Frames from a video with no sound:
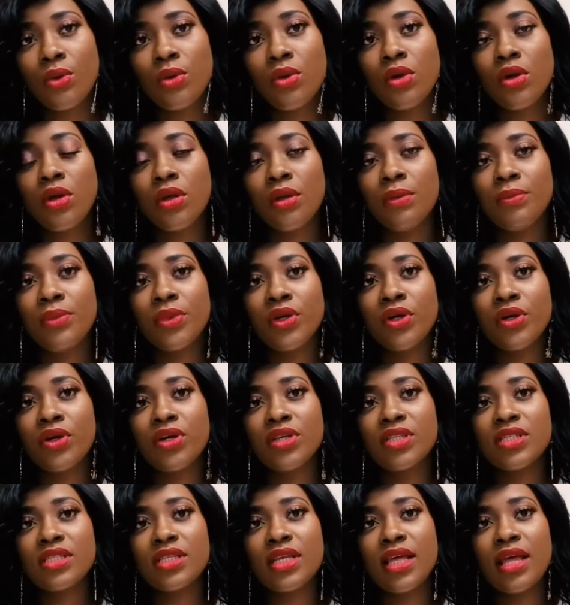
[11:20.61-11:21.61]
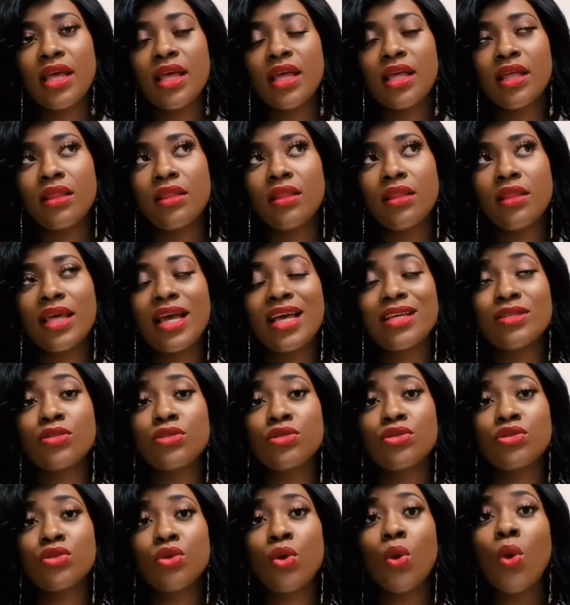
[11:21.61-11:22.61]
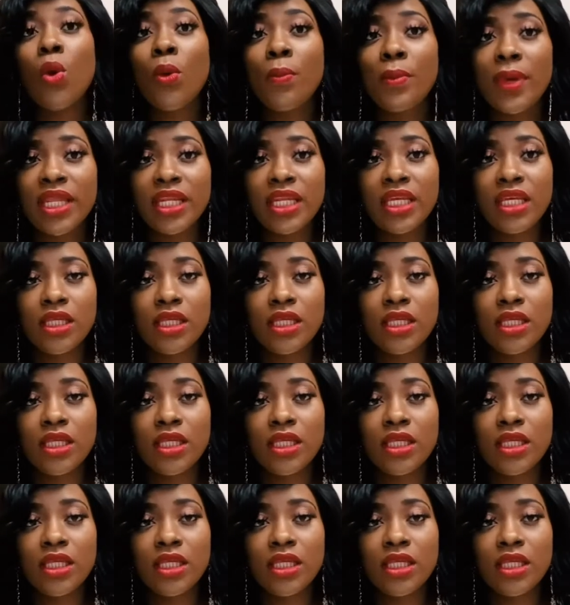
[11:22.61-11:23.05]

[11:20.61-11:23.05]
because there are so many